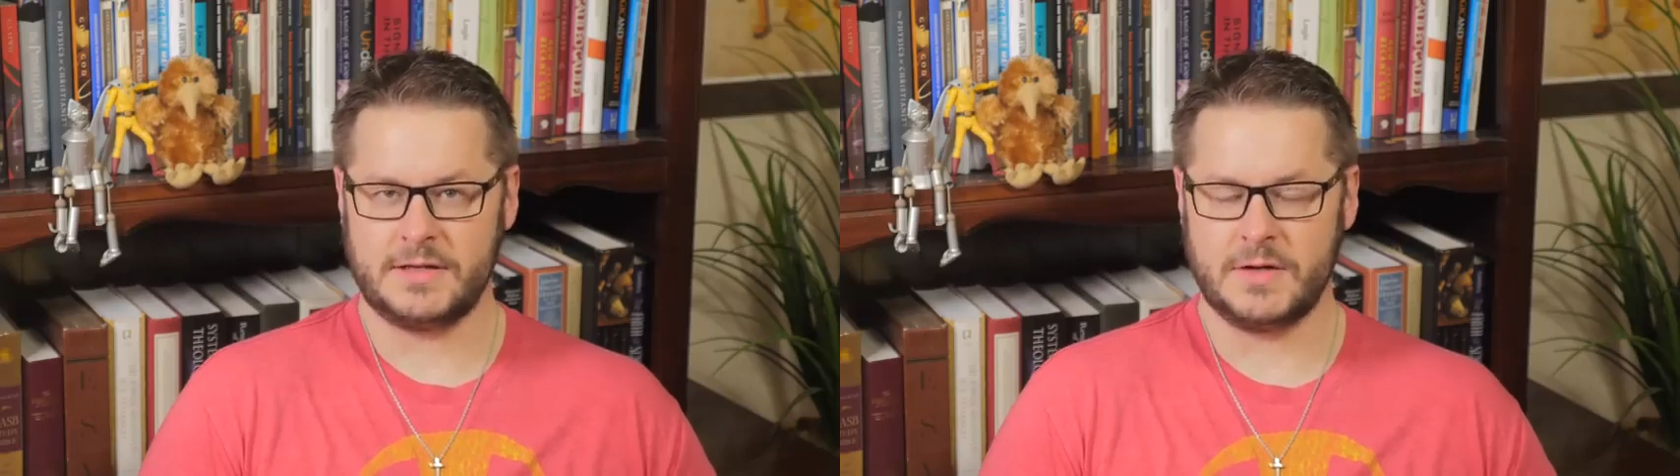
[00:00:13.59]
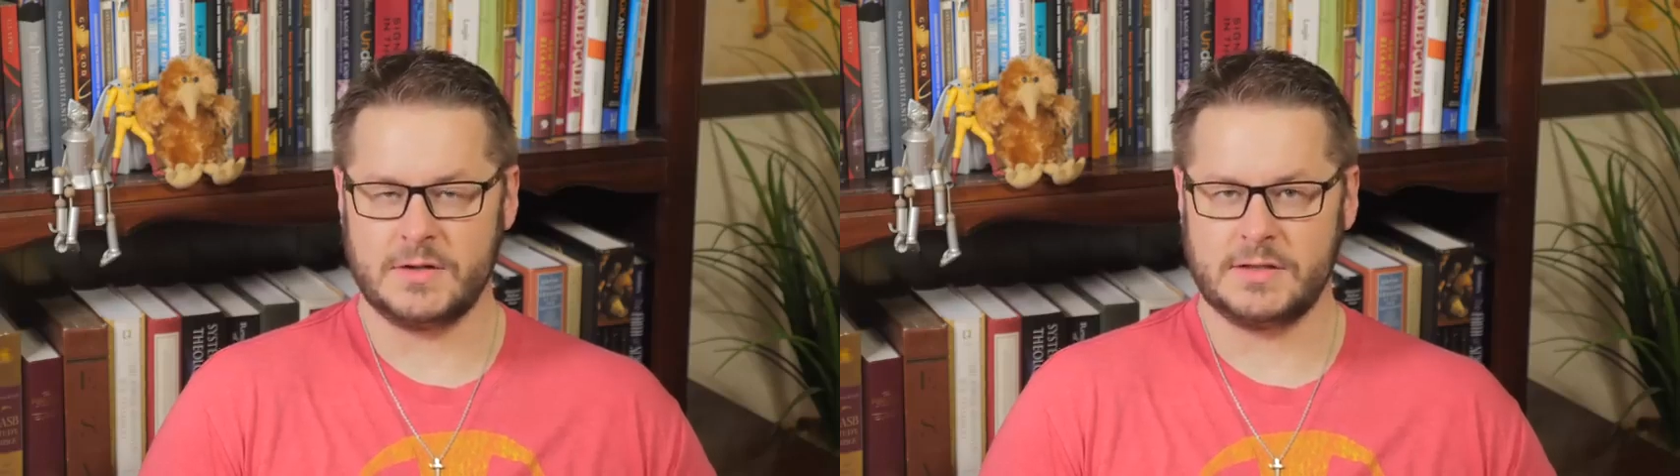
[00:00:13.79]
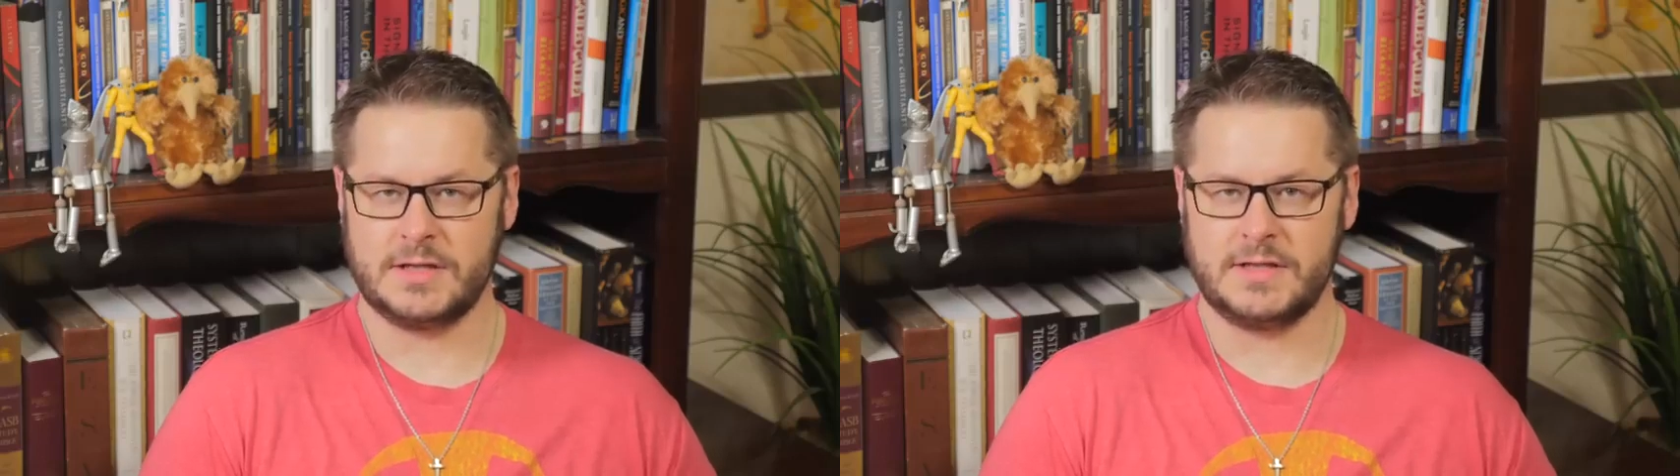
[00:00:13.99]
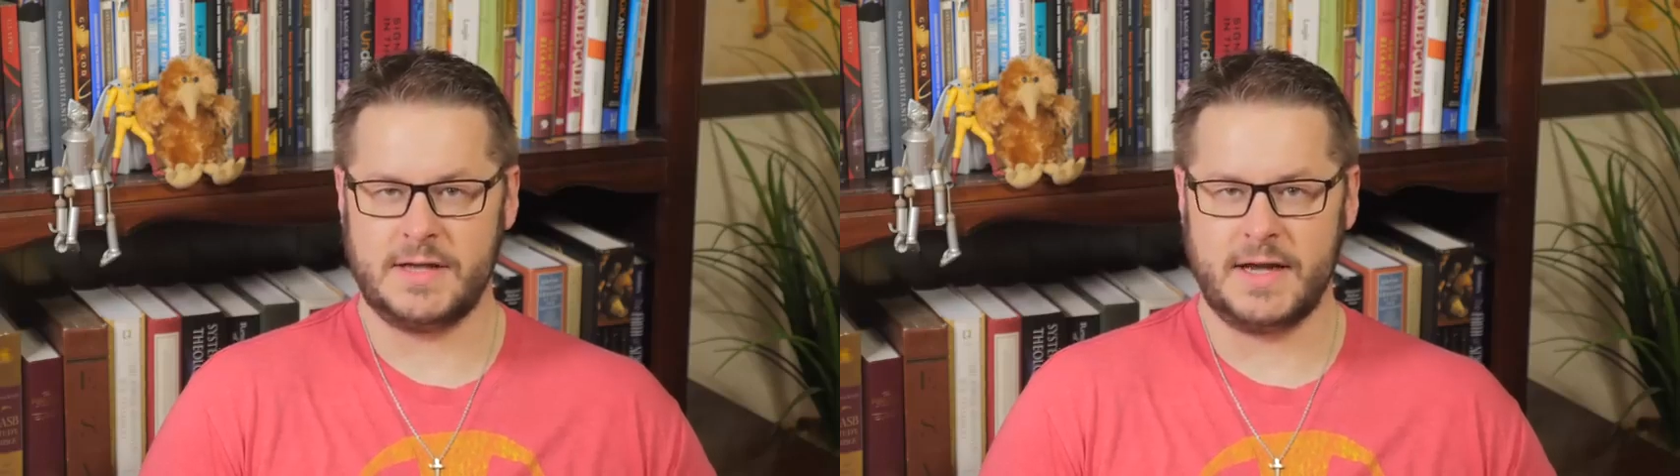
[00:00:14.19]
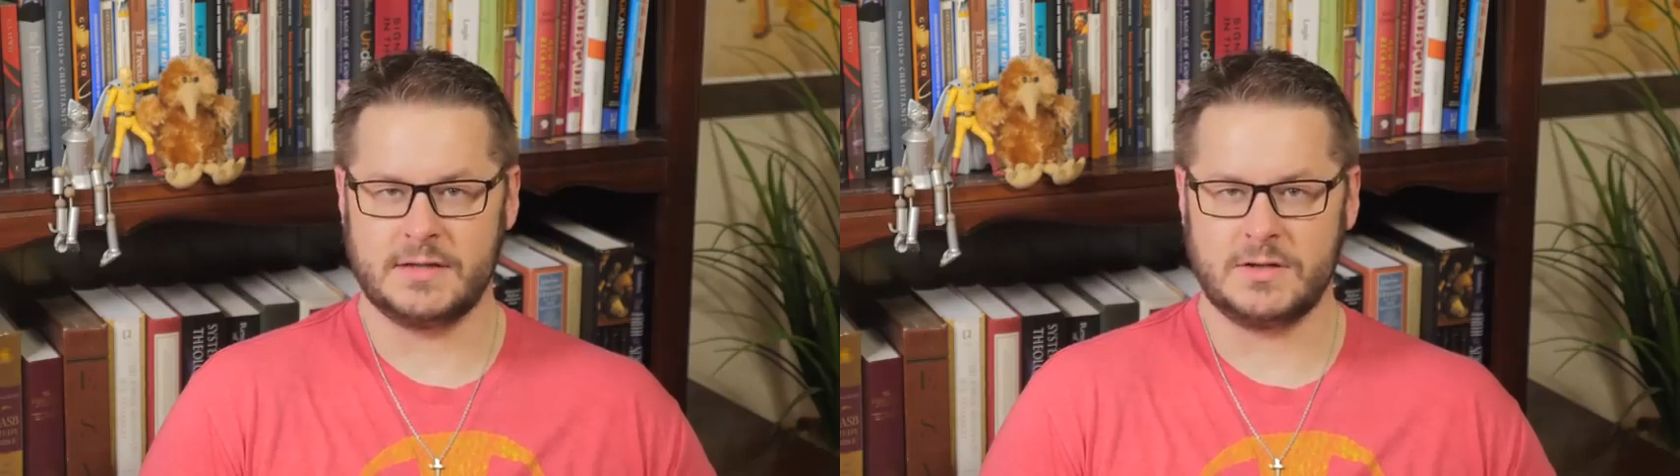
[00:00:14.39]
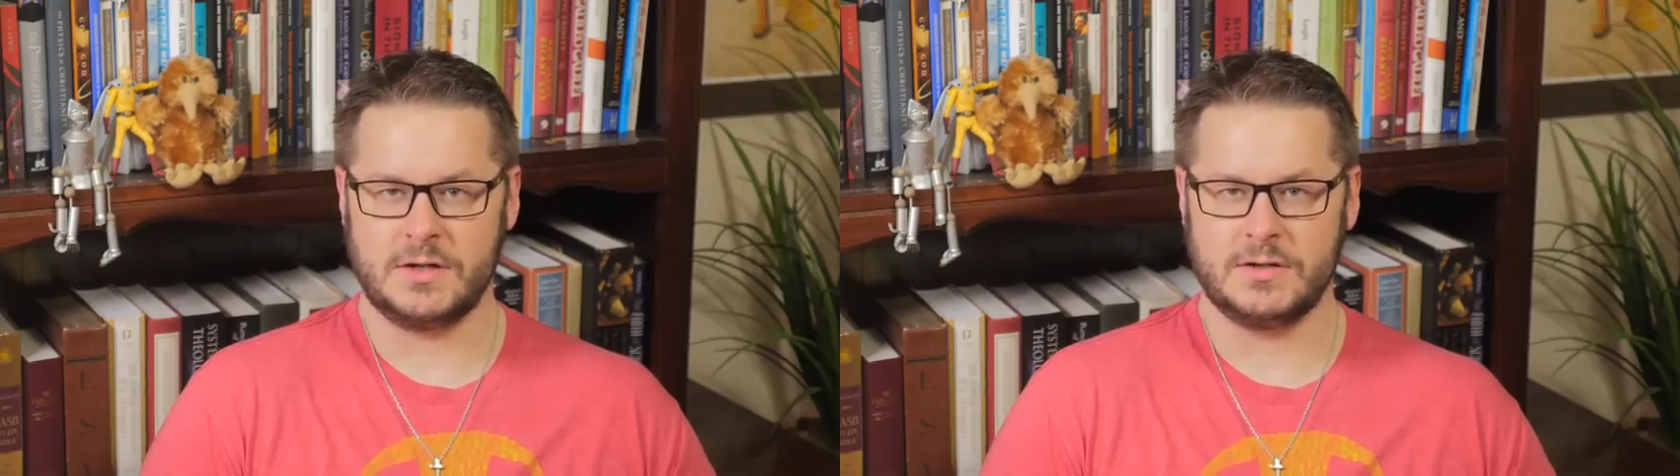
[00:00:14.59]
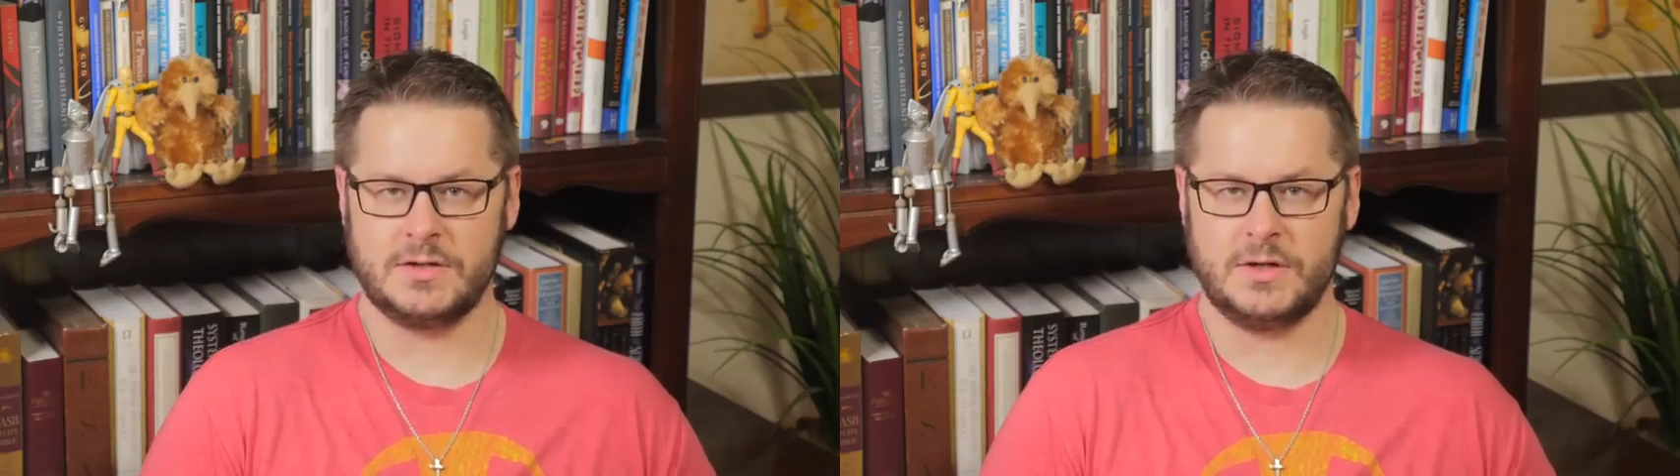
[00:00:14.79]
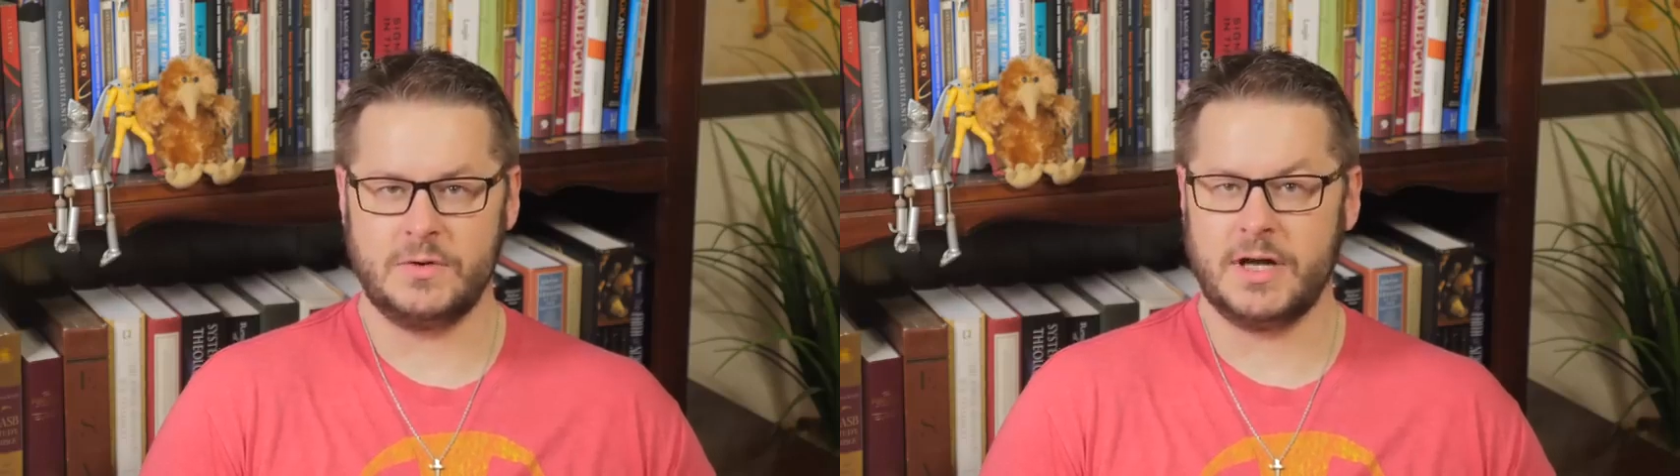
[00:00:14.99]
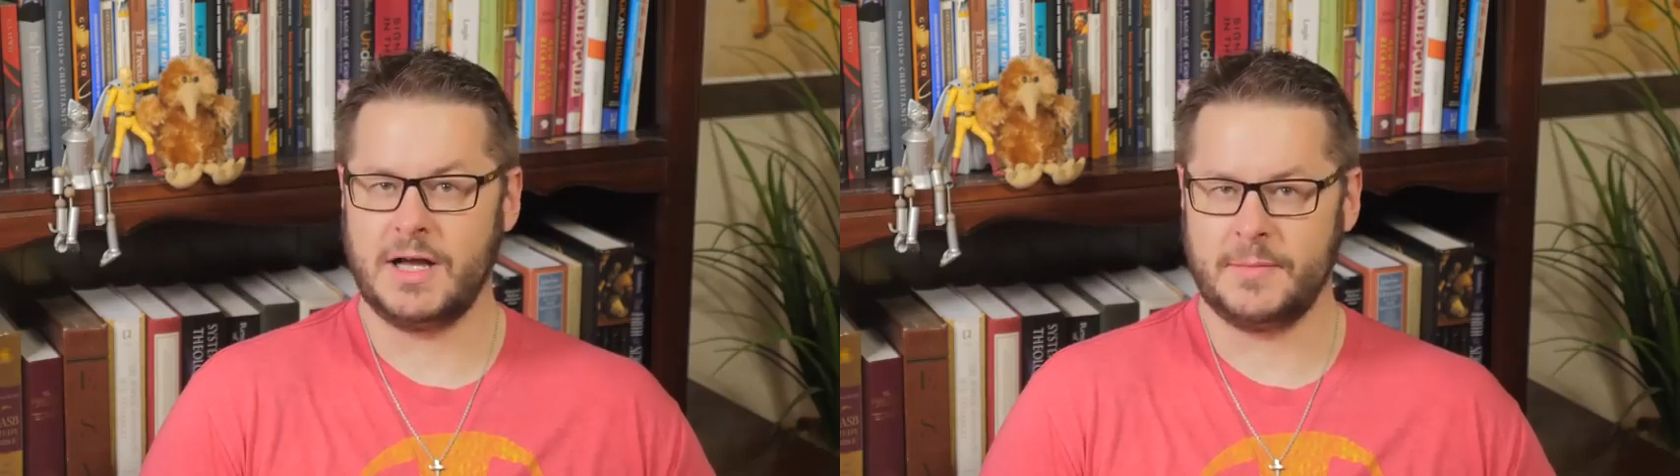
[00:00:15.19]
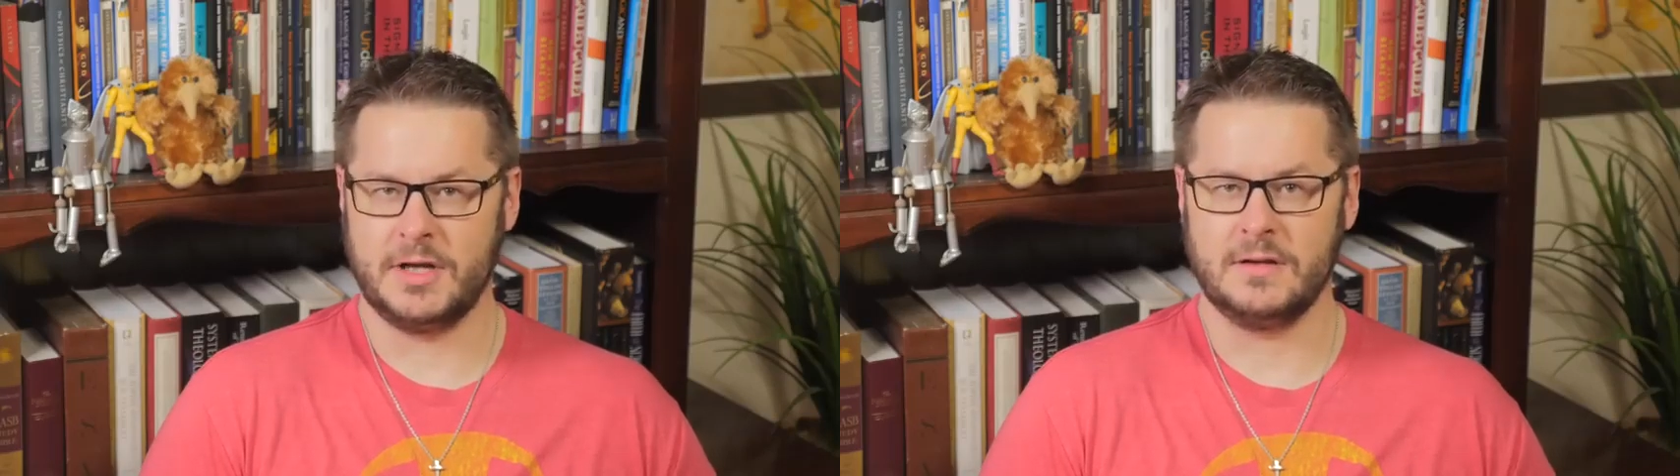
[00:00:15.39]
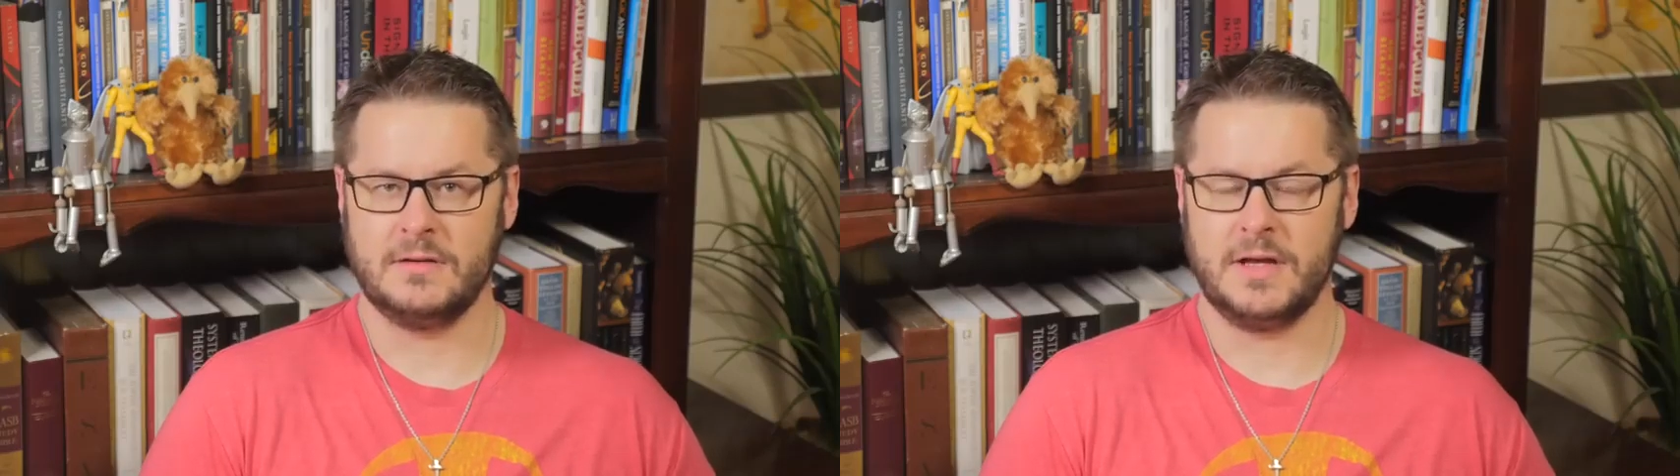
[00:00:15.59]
terrorist attacks are so common